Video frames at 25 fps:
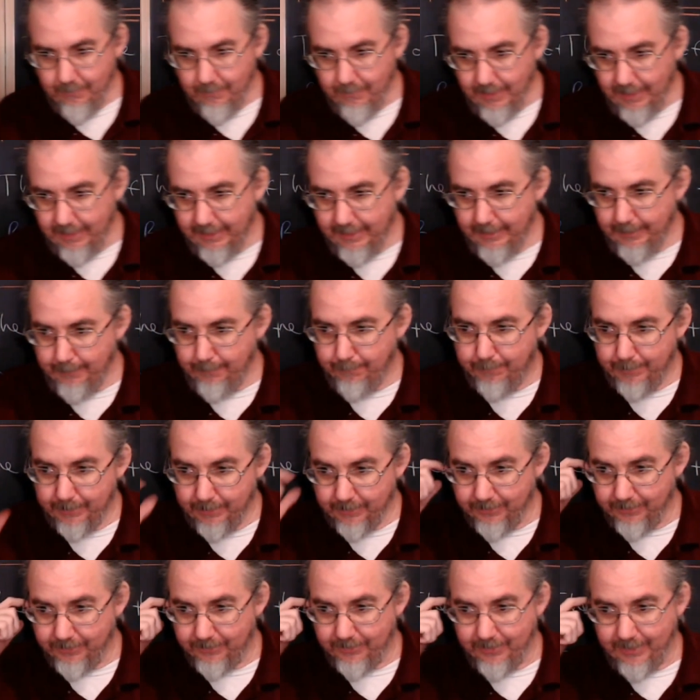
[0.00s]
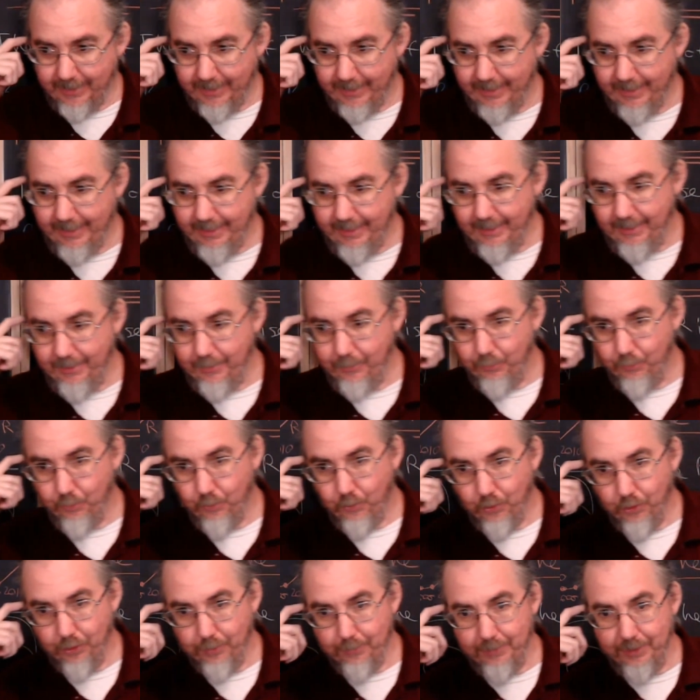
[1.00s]
he built a
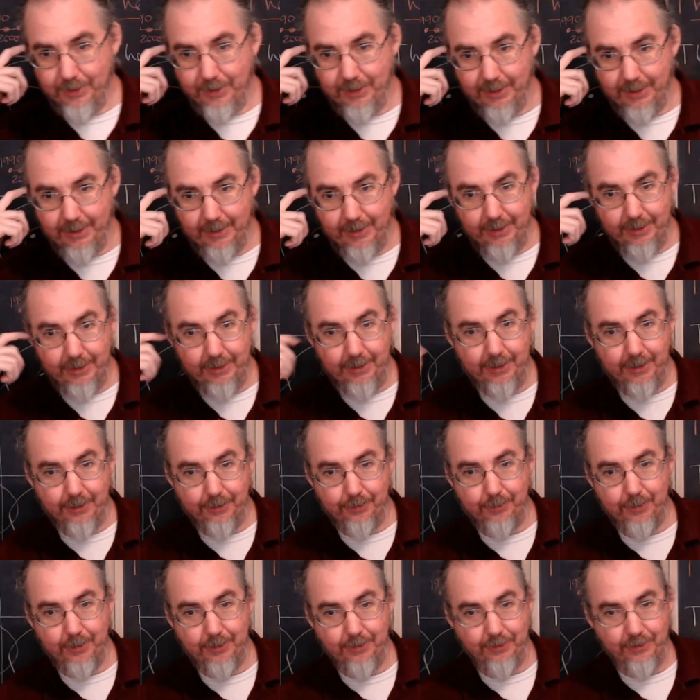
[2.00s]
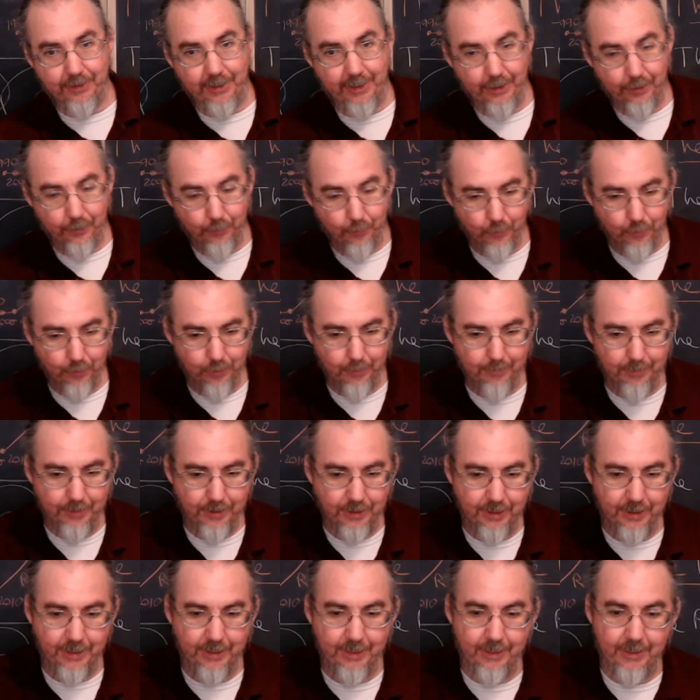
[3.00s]
war machine, an industrial scale war
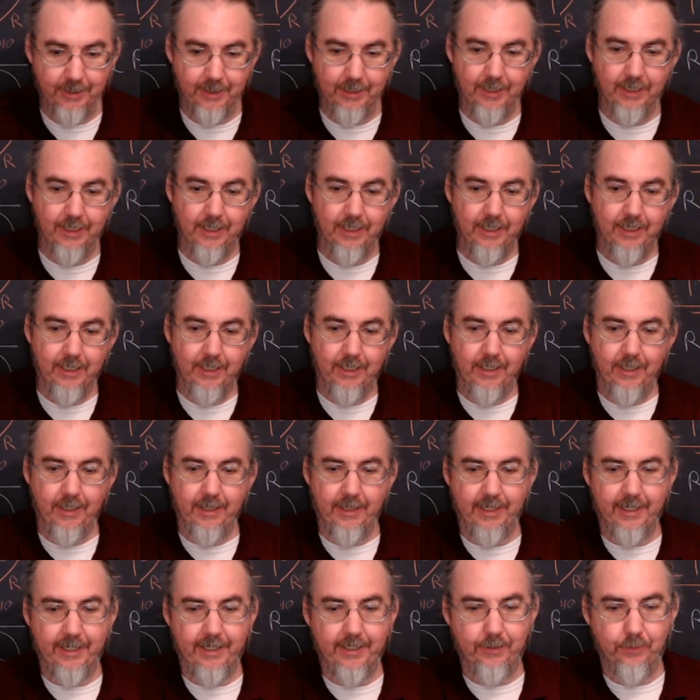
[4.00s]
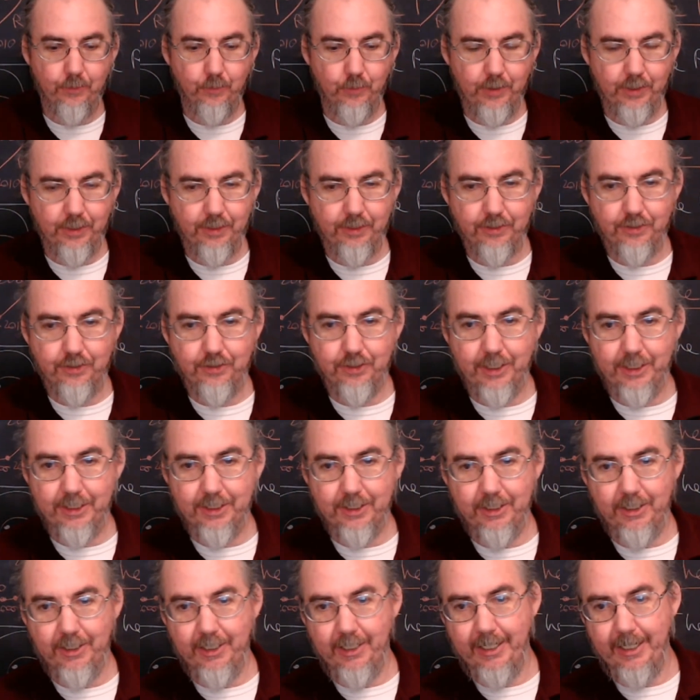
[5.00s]
machine, that with the
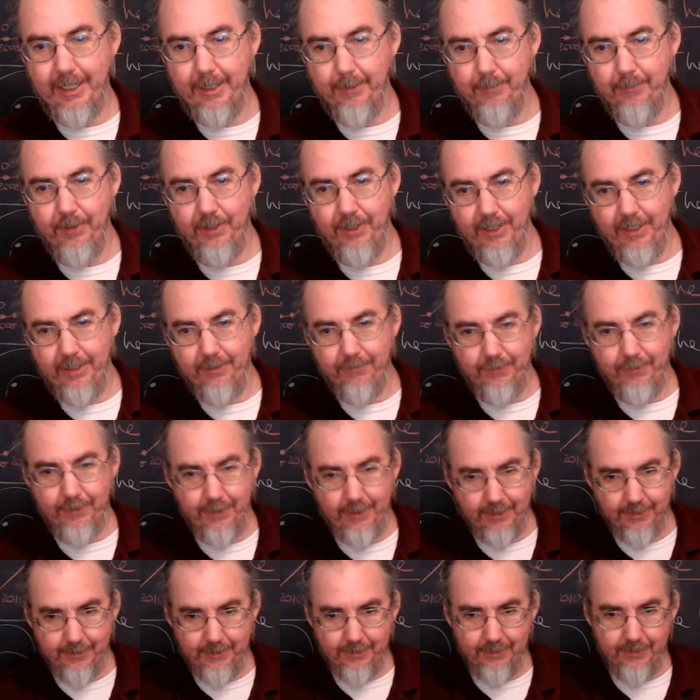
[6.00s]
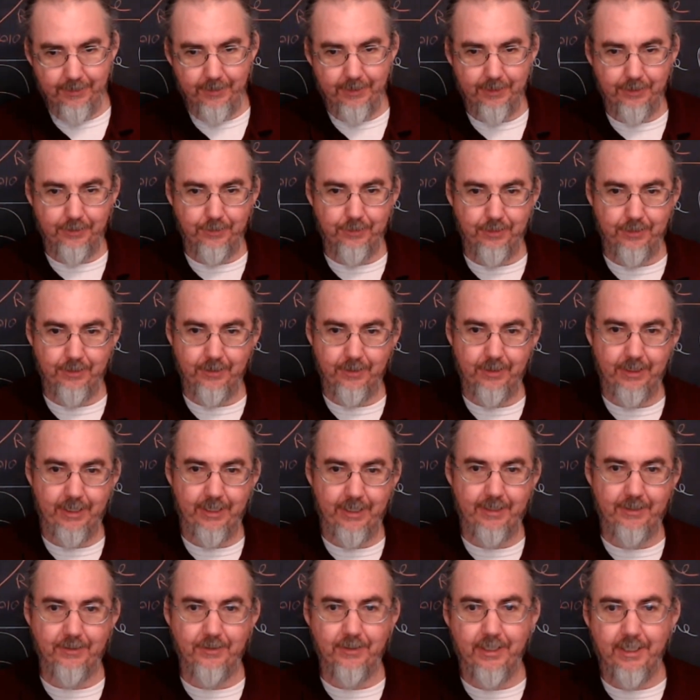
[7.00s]
destruction that happened to every other
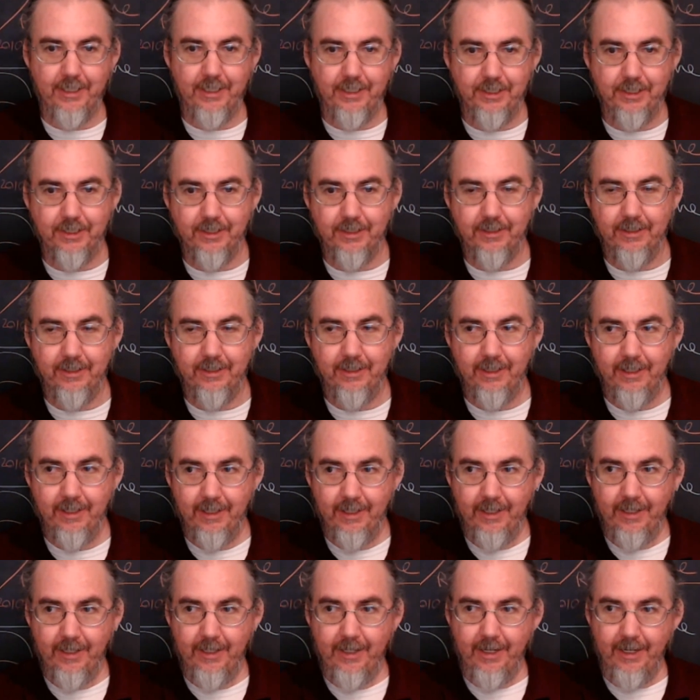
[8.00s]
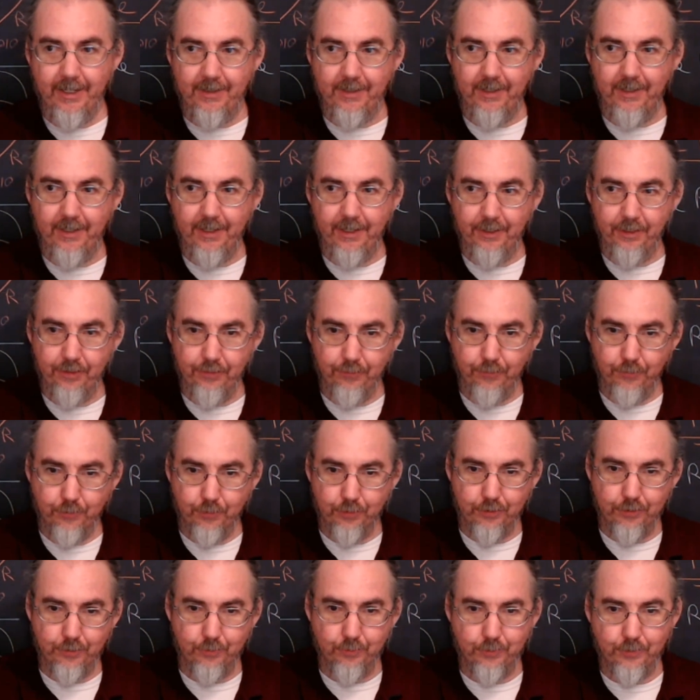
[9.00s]
industrialized nation, at the end of
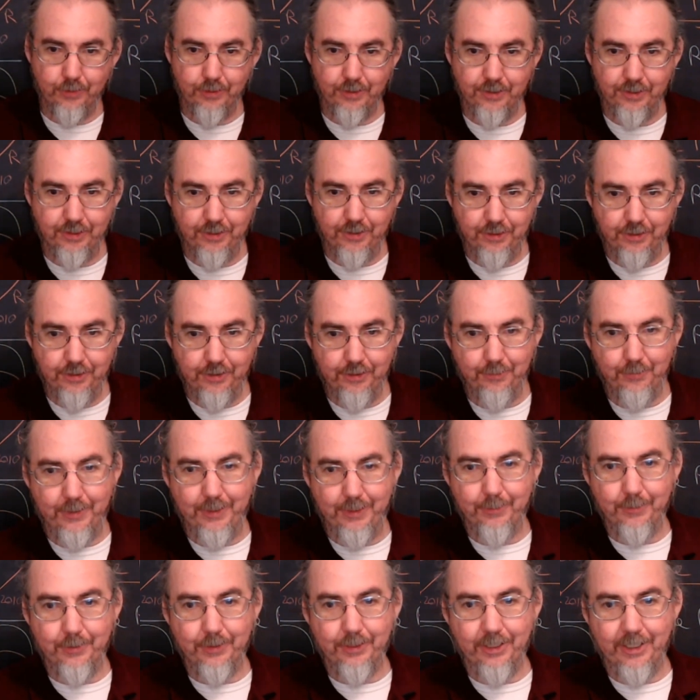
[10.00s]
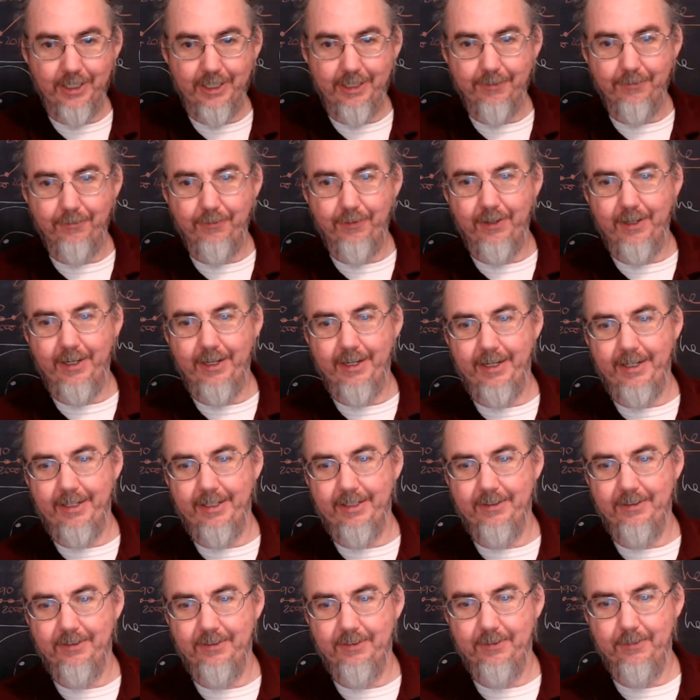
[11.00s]
World War II, we were left
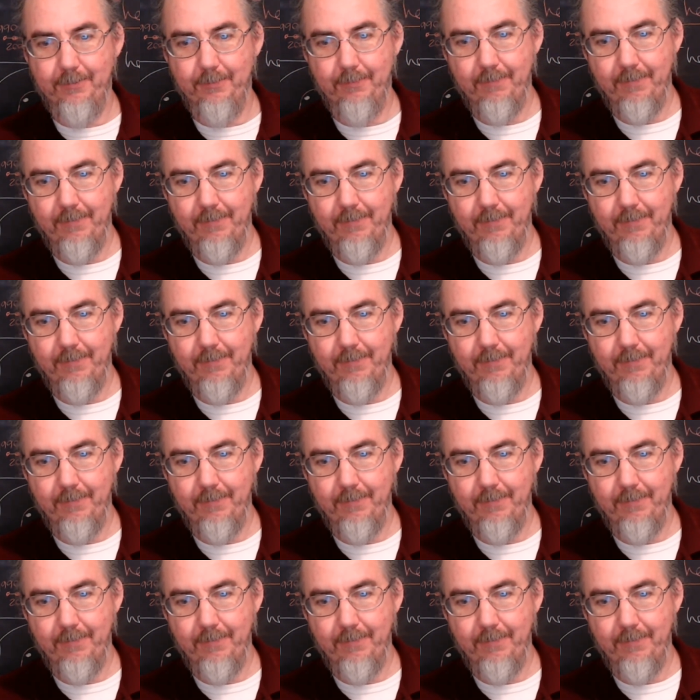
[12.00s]
as